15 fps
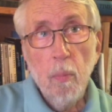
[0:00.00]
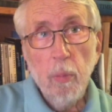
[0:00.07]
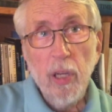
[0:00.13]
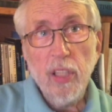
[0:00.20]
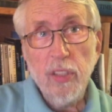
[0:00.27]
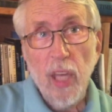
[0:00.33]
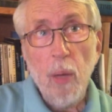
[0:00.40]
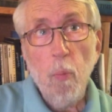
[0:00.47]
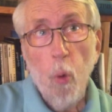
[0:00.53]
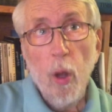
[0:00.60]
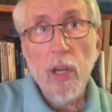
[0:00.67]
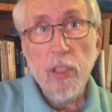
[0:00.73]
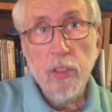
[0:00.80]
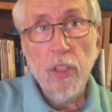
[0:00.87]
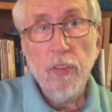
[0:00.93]
because they
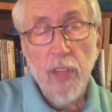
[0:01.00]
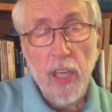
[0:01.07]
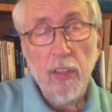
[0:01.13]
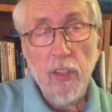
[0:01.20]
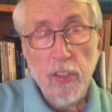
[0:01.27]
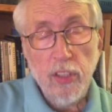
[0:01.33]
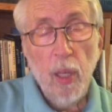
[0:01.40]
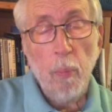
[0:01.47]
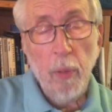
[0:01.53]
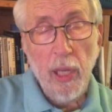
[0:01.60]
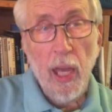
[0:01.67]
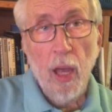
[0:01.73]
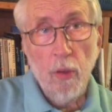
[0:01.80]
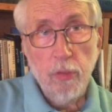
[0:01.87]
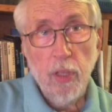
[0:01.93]
want us to think that
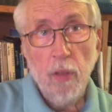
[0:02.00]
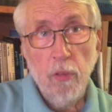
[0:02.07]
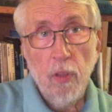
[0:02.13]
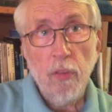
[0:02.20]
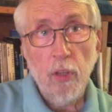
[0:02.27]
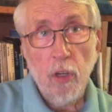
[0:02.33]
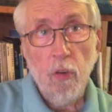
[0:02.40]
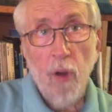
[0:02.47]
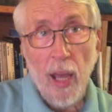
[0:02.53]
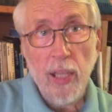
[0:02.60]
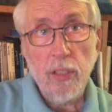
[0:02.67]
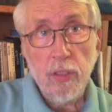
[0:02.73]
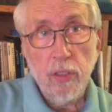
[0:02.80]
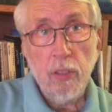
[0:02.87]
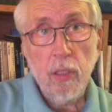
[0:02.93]
something else other than
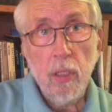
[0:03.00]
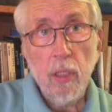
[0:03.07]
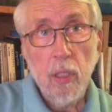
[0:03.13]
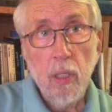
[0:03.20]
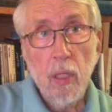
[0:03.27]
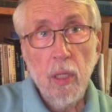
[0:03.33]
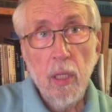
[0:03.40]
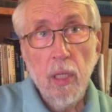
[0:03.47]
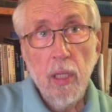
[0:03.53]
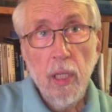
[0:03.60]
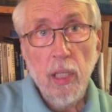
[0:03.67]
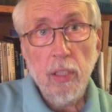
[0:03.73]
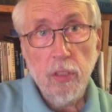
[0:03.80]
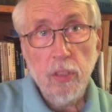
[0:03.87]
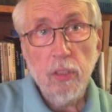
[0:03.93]
Christ
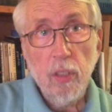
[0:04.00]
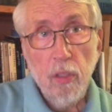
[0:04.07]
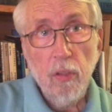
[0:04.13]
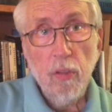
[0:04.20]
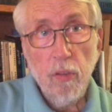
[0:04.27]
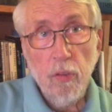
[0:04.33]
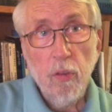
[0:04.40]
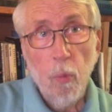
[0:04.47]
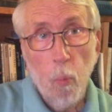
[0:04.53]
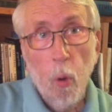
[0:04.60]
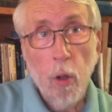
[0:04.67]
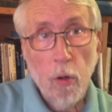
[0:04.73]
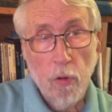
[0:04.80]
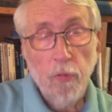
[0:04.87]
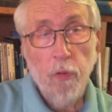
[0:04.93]
is the
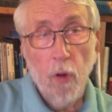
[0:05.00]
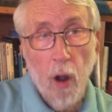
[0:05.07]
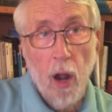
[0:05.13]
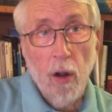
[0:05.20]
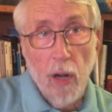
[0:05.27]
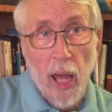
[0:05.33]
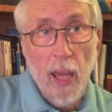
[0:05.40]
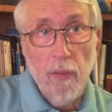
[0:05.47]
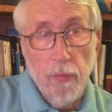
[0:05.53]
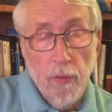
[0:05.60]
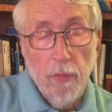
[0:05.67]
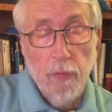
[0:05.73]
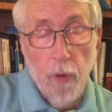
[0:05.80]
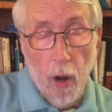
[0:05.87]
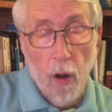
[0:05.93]
water for our life
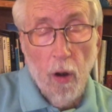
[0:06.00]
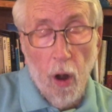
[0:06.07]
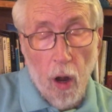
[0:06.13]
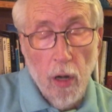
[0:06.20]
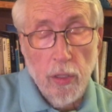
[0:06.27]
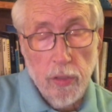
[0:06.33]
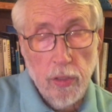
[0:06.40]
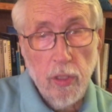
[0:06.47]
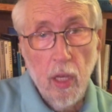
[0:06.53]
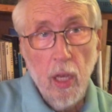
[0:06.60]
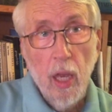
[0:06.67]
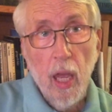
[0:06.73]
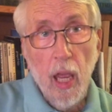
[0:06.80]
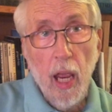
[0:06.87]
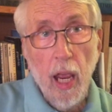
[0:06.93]
and for our hearts
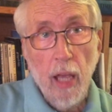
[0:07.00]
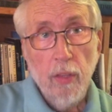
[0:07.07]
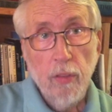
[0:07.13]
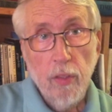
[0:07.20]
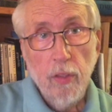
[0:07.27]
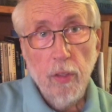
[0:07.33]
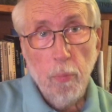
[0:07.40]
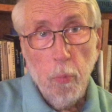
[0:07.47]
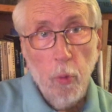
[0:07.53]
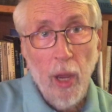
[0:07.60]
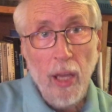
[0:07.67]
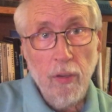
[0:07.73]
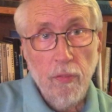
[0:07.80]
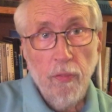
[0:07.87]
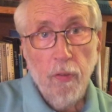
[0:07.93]
and the
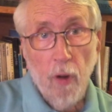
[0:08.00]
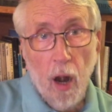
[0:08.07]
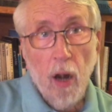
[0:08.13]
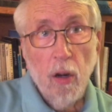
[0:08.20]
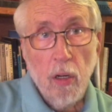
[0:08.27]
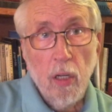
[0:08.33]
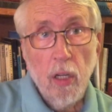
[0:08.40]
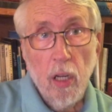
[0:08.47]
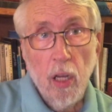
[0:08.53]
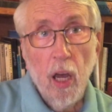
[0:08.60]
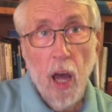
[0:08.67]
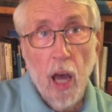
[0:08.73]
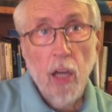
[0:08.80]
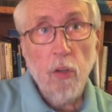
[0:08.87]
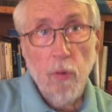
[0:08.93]
bread for our
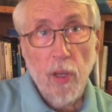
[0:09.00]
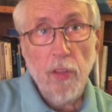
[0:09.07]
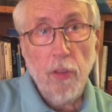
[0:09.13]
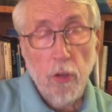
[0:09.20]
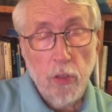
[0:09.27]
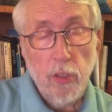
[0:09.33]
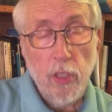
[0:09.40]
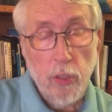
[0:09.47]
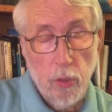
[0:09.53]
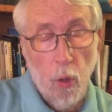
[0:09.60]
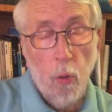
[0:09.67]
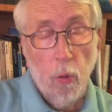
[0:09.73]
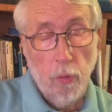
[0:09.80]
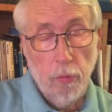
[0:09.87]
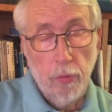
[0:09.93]
hungry, thirsty
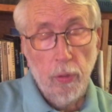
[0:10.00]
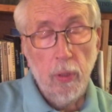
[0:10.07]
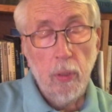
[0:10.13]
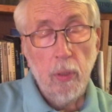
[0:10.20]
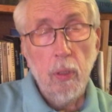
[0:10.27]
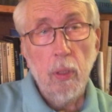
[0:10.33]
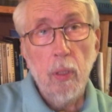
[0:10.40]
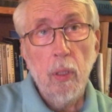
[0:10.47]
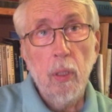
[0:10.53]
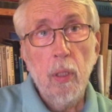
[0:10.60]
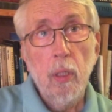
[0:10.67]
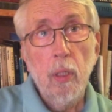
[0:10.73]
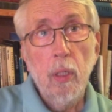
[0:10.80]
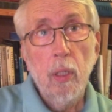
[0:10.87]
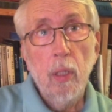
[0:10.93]
souls.
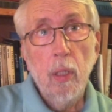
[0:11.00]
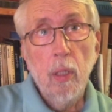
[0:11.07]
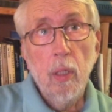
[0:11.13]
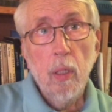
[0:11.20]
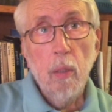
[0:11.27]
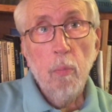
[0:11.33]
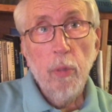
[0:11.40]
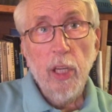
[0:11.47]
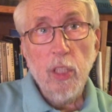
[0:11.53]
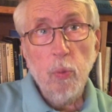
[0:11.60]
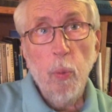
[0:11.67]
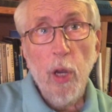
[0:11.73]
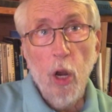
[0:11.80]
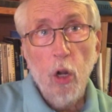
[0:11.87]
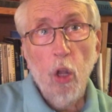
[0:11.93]
Because
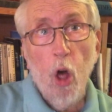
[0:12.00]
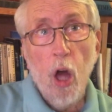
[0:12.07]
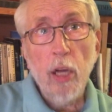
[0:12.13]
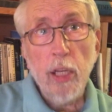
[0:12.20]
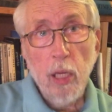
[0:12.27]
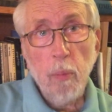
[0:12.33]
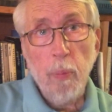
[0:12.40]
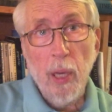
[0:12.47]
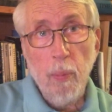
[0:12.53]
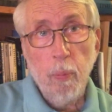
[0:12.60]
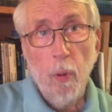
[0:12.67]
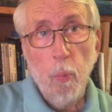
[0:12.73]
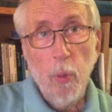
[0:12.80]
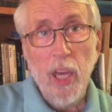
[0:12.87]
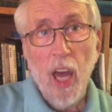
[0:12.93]
we are longing
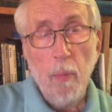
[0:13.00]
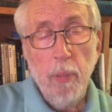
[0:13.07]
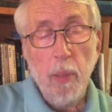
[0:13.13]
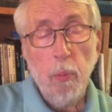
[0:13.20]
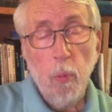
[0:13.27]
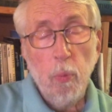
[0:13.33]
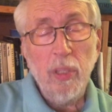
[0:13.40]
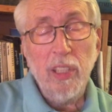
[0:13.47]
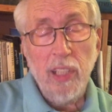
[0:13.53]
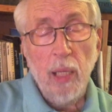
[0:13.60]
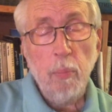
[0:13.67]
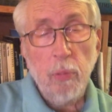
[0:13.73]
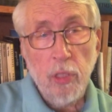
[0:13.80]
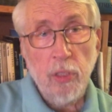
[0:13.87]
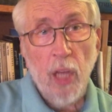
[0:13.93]
people. We are people with
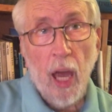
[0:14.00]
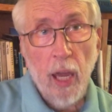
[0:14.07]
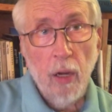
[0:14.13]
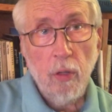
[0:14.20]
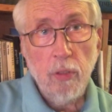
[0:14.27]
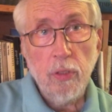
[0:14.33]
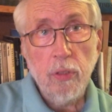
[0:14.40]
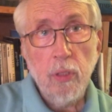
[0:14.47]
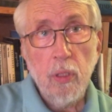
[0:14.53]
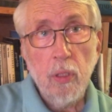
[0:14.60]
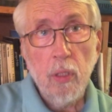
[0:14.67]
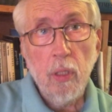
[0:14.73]
deep desires.